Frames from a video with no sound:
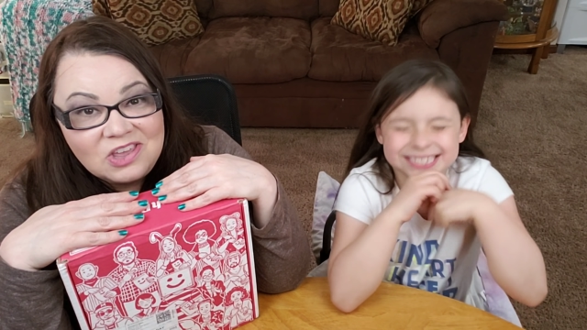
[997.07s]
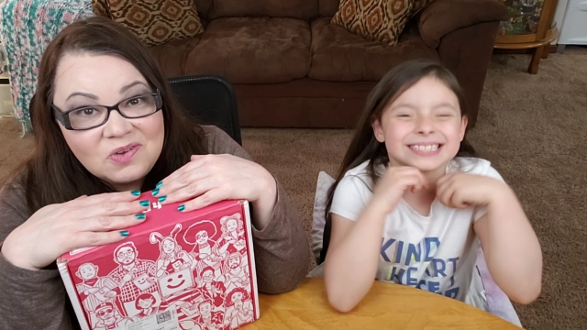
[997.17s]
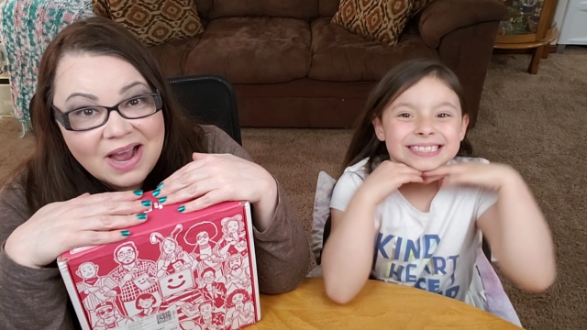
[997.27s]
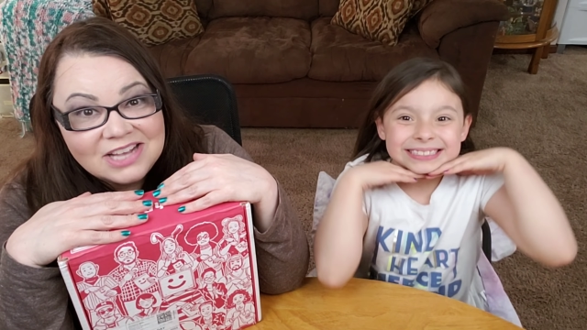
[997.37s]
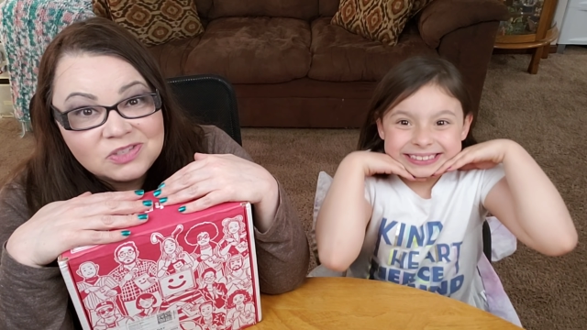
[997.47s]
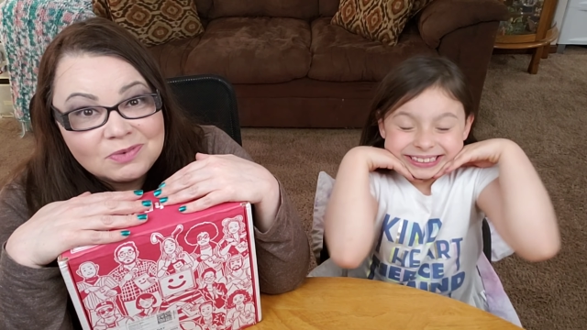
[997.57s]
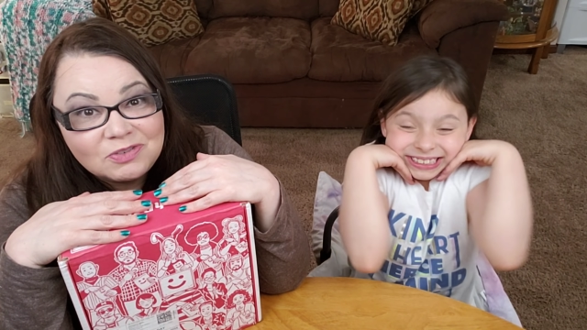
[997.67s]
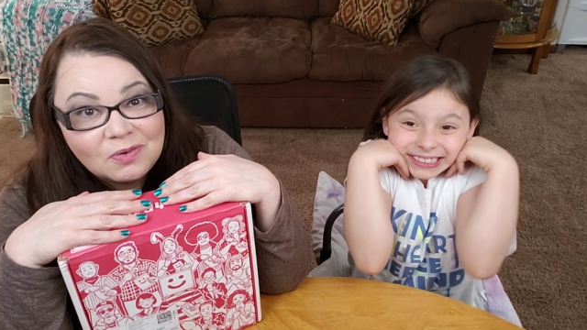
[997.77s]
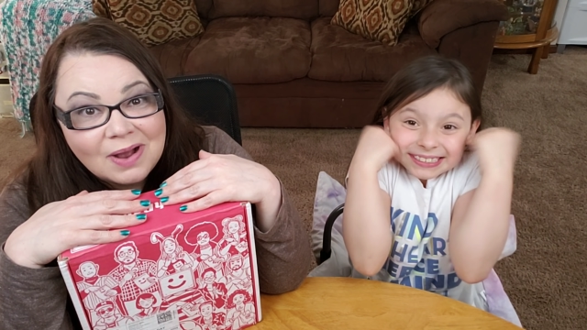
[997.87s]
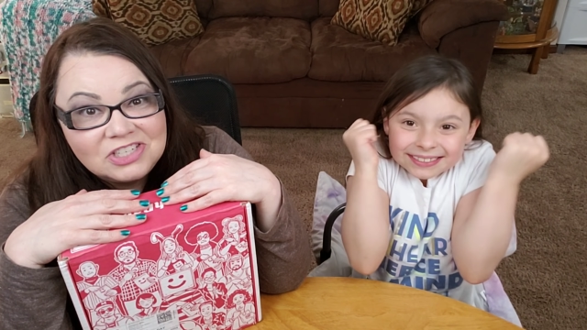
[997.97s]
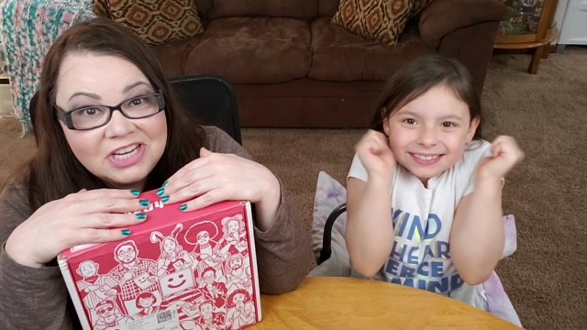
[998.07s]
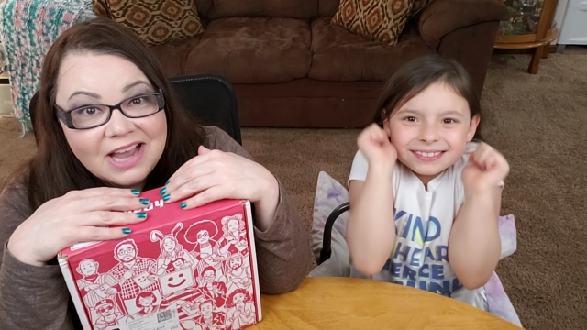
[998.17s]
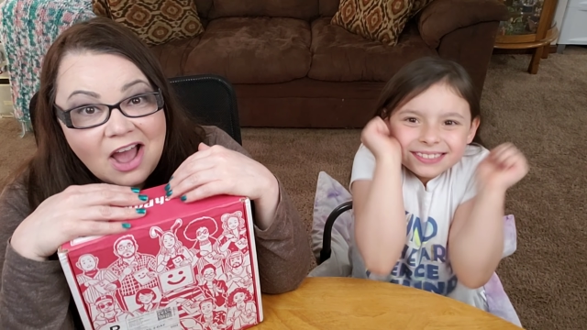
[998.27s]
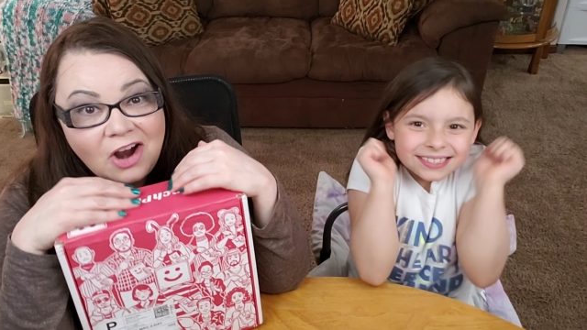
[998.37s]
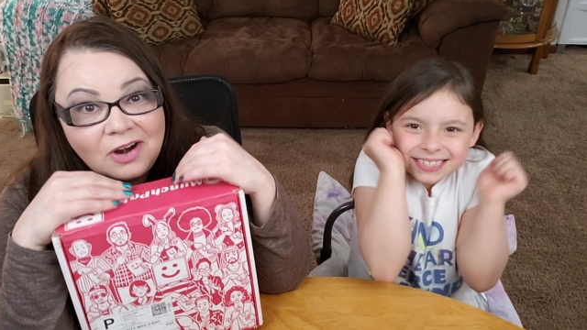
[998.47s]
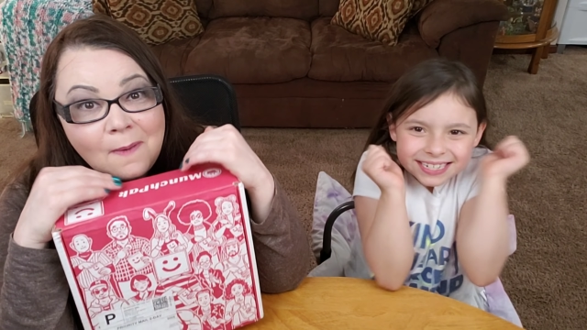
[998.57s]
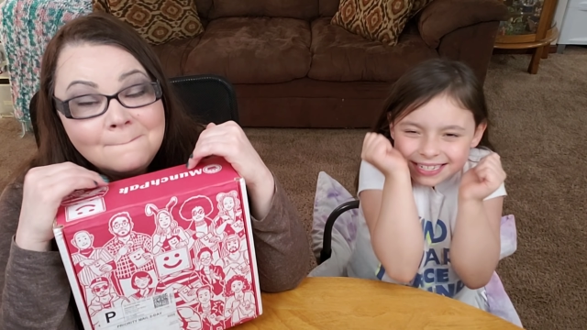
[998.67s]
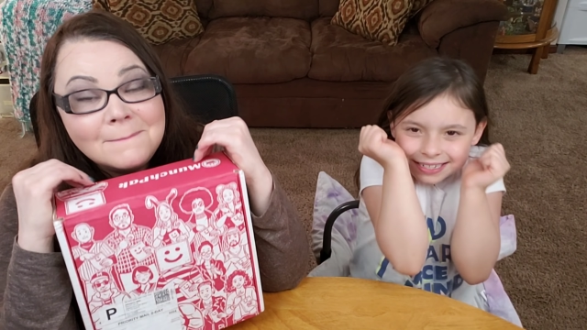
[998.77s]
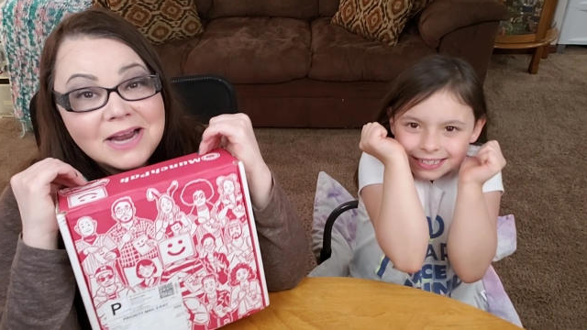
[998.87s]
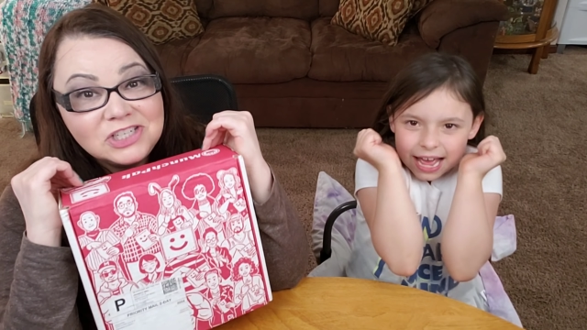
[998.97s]
Speaker 1: thank you guys so much for watching our
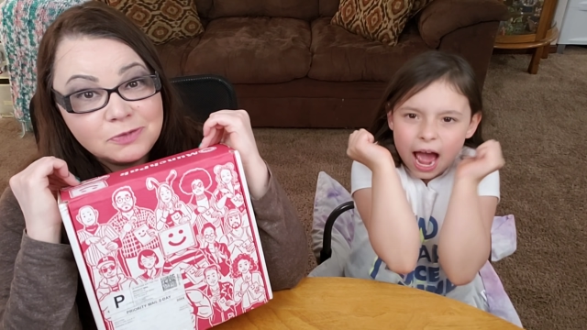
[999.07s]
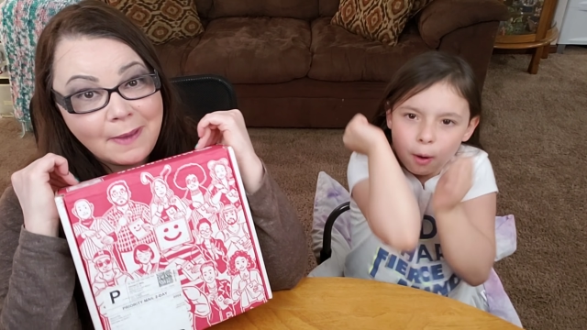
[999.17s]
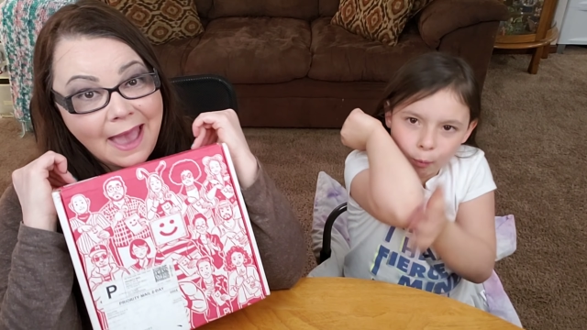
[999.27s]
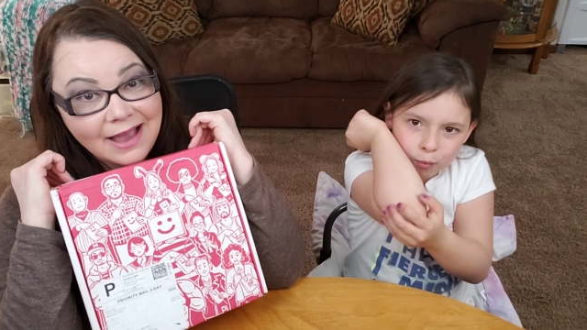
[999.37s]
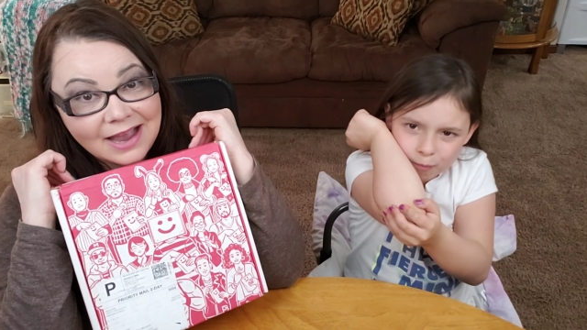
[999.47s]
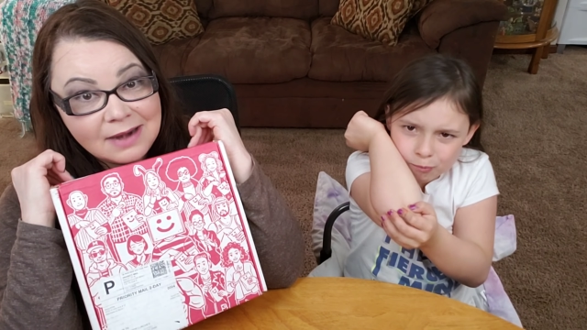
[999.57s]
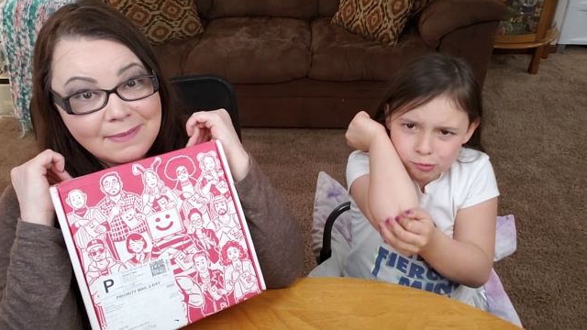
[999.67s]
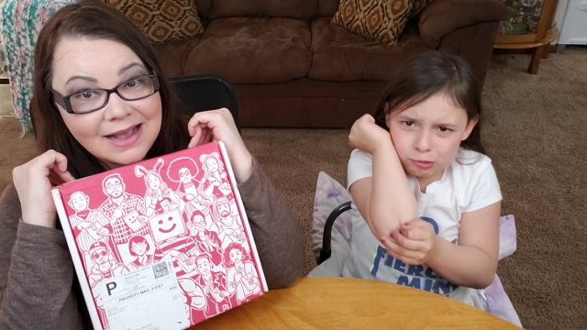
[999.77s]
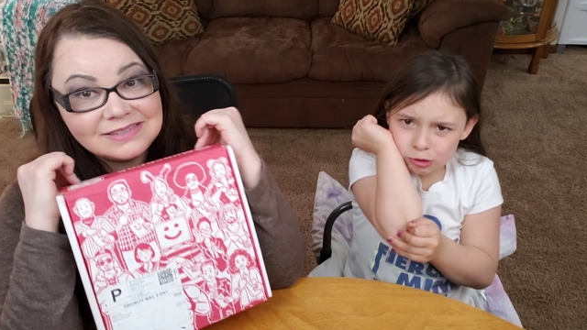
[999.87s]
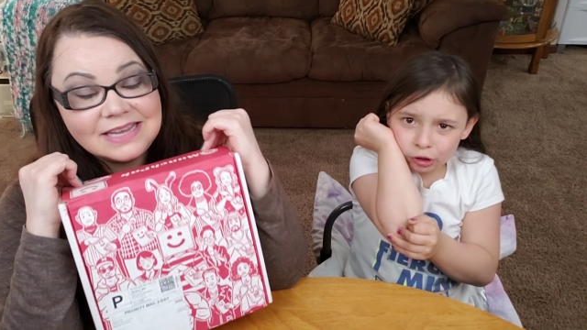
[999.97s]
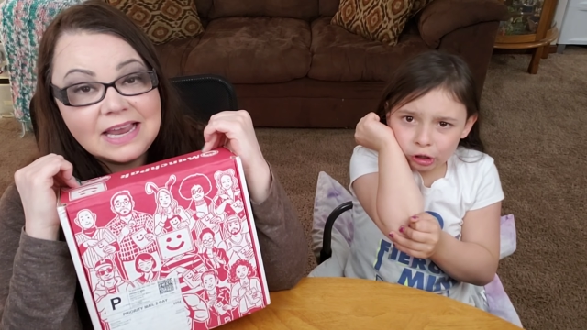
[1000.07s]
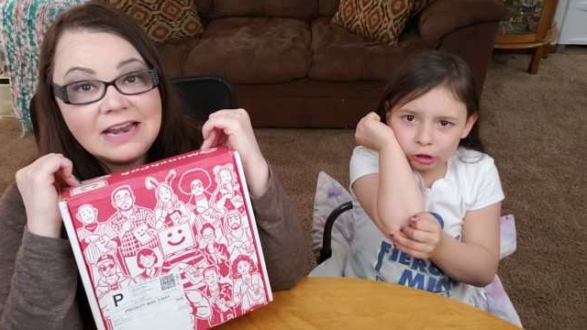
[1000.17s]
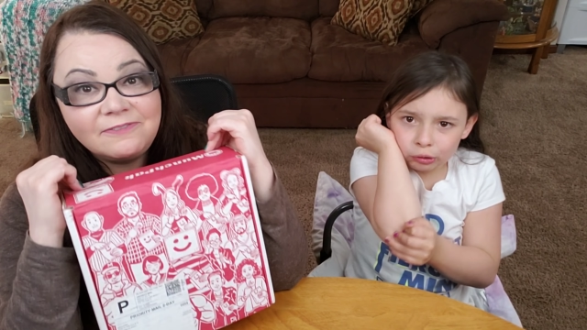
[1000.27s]
Munch Pack unboxing.